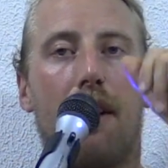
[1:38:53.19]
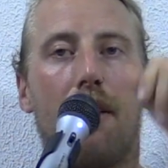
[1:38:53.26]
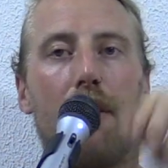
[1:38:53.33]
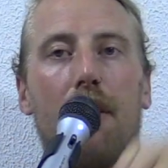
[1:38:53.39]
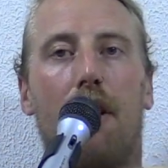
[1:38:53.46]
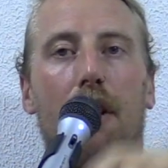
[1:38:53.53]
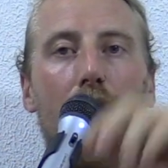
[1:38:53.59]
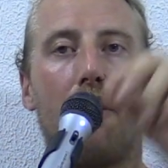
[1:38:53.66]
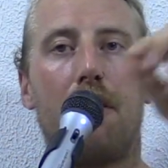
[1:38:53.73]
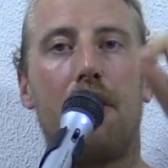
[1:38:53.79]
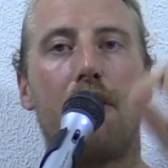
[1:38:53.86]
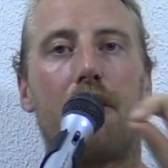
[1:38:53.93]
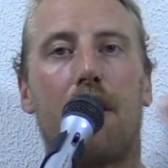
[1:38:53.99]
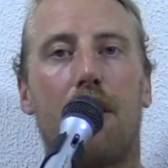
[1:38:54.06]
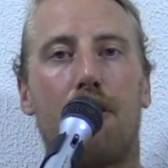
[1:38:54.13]
All
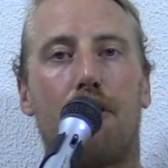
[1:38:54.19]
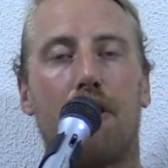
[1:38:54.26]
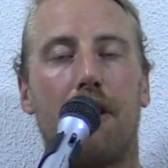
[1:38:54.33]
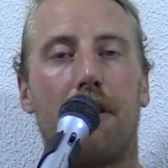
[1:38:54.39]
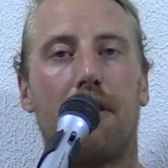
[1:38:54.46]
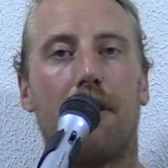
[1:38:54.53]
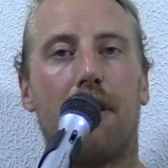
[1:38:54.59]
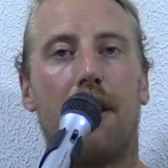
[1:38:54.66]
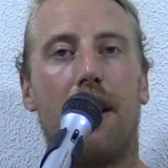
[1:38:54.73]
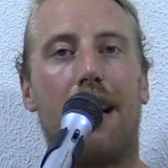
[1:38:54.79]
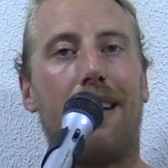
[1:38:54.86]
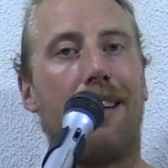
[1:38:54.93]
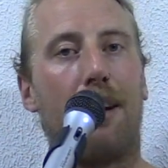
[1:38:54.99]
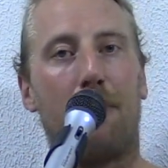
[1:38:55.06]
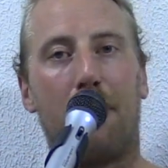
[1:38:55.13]
these countries
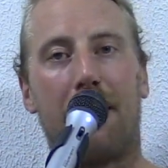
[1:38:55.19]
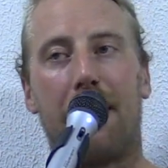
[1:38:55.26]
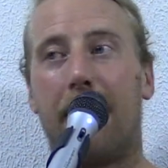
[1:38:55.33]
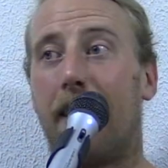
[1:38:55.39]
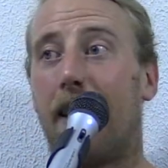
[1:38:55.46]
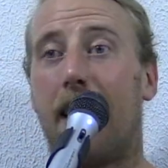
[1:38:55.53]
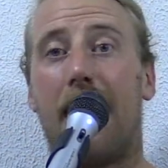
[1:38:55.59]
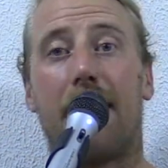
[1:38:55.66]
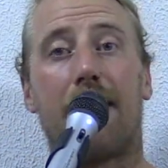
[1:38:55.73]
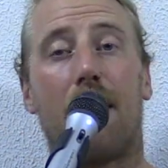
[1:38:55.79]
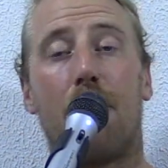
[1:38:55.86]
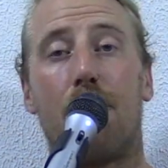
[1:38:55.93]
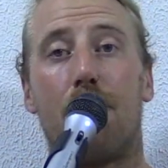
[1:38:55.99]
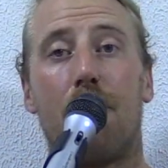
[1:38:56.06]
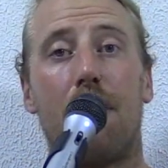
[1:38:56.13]
that within the last
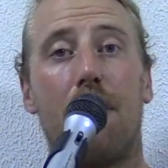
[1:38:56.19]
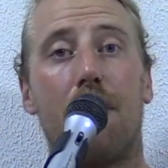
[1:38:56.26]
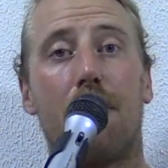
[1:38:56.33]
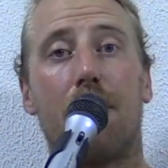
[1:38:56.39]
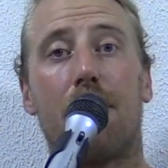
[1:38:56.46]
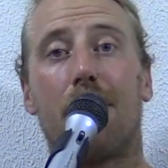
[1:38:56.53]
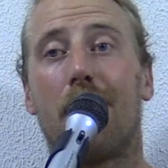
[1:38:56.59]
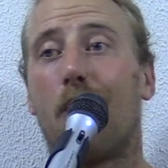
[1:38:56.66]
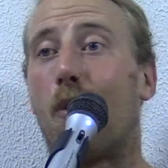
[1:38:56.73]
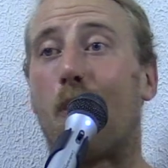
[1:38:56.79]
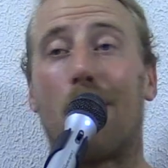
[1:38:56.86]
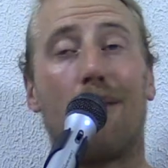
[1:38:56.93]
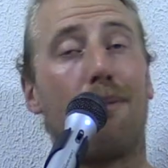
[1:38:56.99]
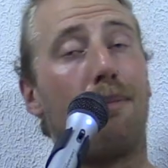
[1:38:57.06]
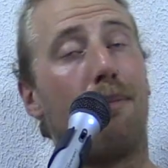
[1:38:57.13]
100 years,
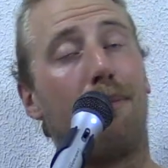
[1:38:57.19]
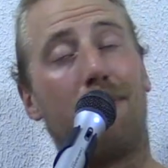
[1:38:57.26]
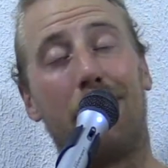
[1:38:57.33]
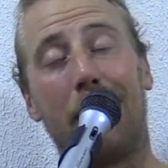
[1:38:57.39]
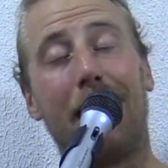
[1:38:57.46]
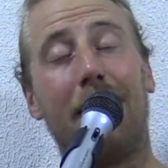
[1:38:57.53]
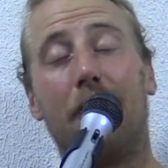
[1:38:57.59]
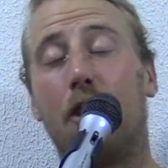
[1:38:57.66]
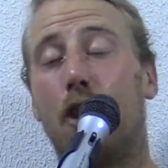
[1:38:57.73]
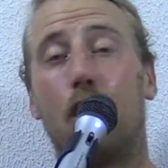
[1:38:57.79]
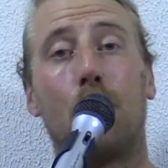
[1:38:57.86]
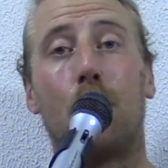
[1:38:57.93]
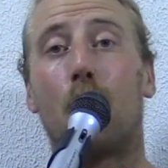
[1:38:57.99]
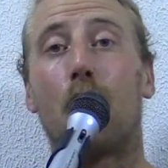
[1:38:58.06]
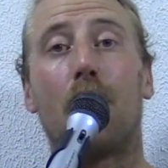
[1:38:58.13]
or even
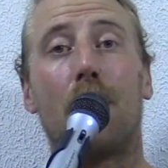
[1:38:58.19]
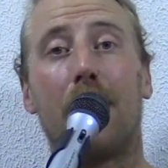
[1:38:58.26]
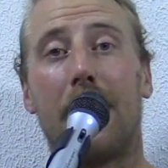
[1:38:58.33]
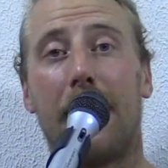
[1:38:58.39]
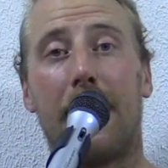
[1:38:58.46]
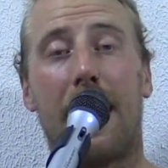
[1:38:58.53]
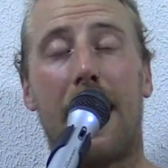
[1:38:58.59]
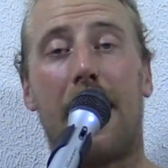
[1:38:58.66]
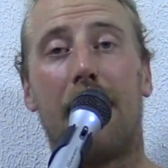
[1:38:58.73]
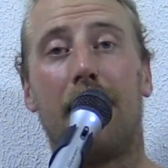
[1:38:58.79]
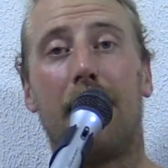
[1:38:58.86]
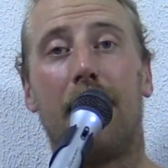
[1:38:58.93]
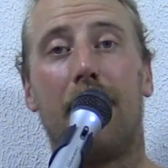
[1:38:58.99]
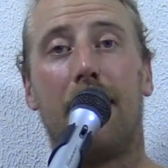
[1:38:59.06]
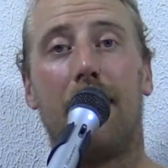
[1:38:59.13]
shorter than that,
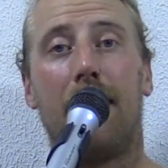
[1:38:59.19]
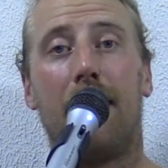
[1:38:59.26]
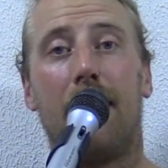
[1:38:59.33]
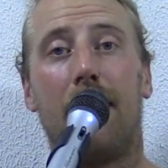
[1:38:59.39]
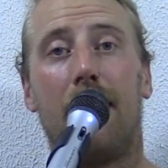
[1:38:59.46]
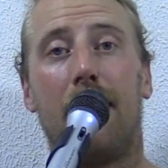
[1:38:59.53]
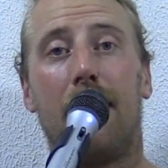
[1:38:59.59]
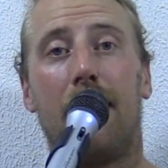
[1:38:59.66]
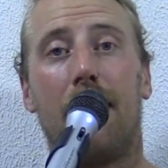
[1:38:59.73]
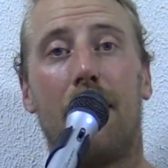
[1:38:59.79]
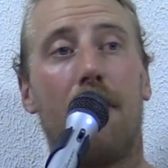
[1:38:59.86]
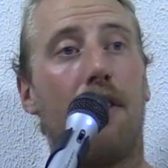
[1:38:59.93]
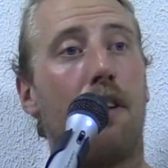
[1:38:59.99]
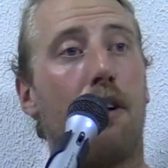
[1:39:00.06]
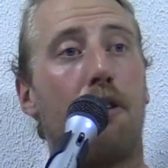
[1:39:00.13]

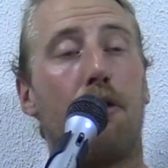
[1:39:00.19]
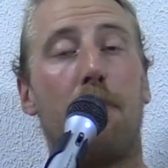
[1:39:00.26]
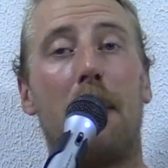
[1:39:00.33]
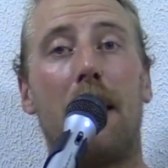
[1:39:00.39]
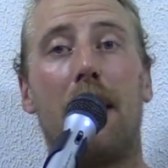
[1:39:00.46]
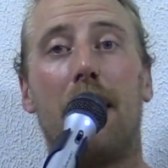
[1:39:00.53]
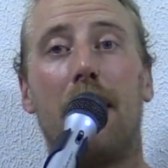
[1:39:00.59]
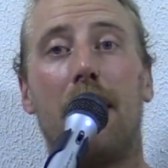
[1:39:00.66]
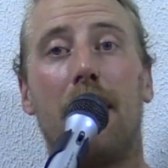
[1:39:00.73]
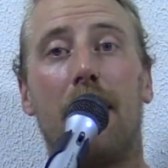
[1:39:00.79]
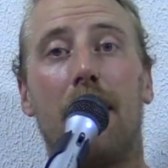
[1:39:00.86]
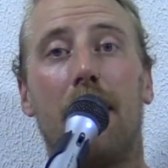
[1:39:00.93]
there's been